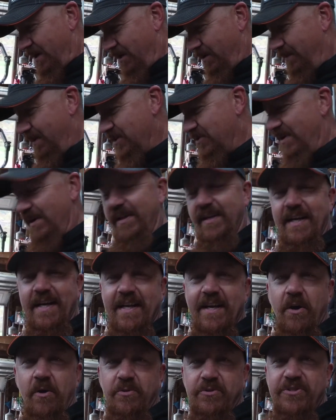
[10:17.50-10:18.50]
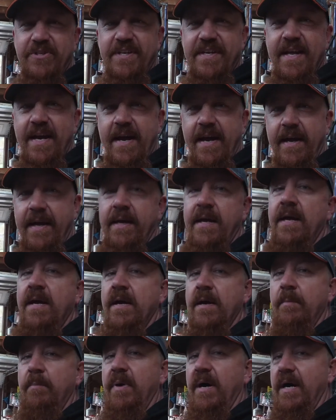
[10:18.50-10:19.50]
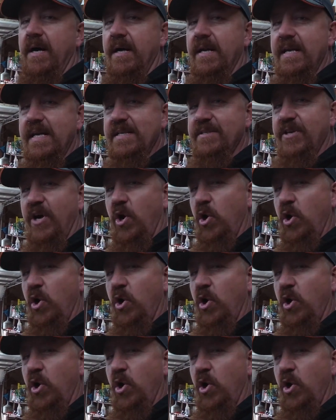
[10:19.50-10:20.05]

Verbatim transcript: we're not gonna be drilling any holes today, but he's